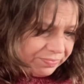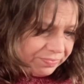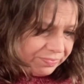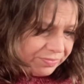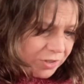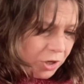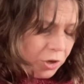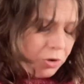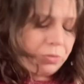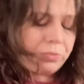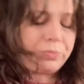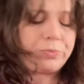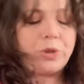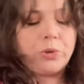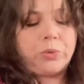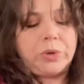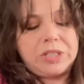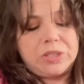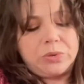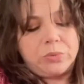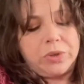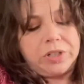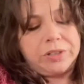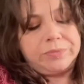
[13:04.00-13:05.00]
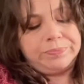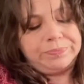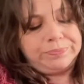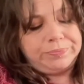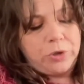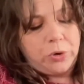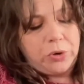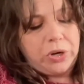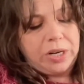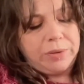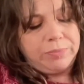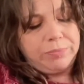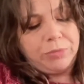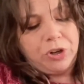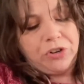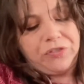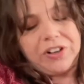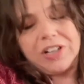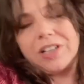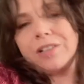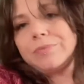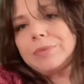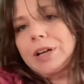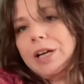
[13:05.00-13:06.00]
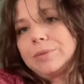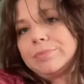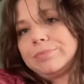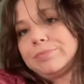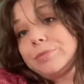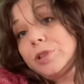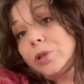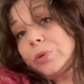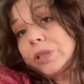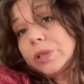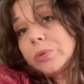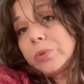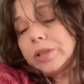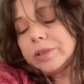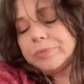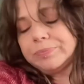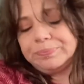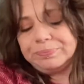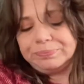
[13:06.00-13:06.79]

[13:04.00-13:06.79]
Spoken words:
Oh, US 1. Okay, perfect. Yeah, US 1.